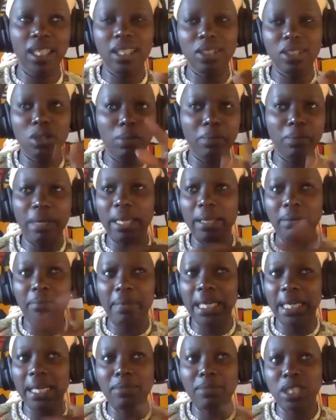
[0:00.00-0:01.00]
it's on my
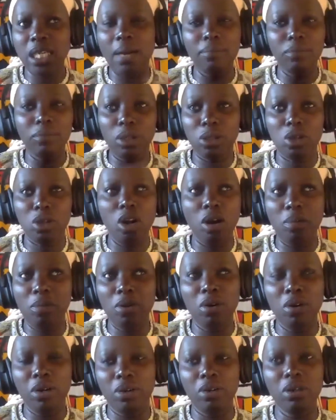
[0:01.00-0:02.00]
mariamjamme.com
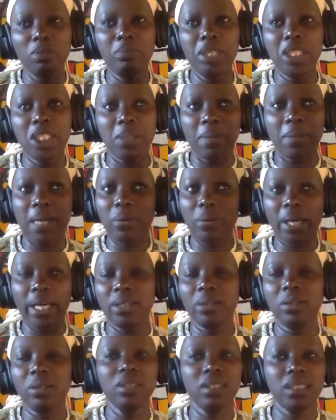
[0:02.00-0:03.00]
or on Medium. I
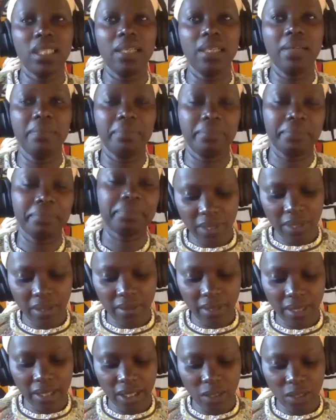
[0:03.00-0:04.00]
write all the time.
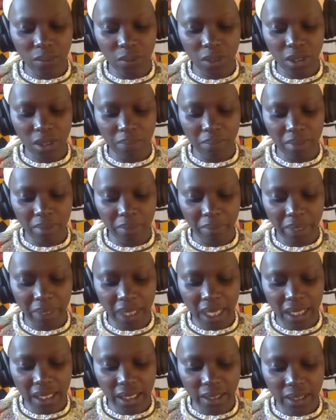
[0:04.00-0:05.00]
I just wrote a big
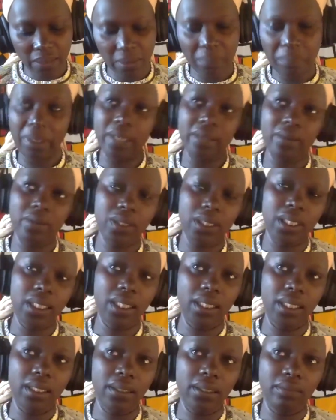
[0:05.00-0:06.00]
article about
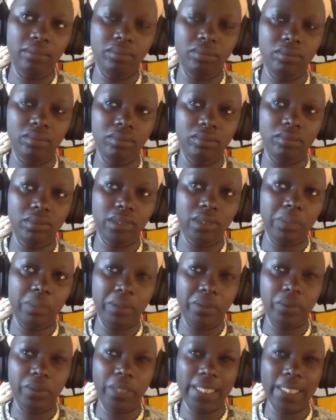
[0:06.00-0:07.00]

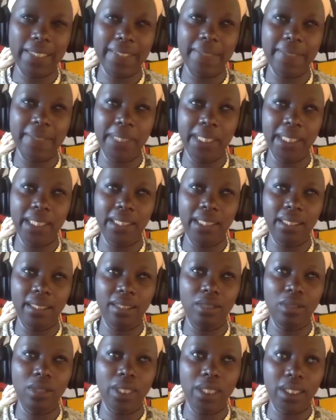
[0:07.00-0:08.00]
racism in
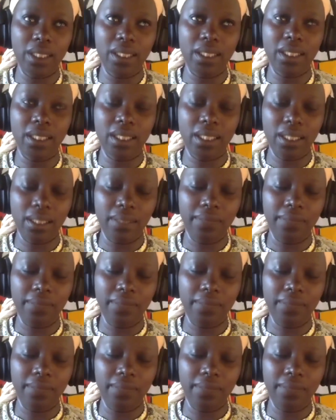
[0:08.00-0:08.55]
the United States. Yeah.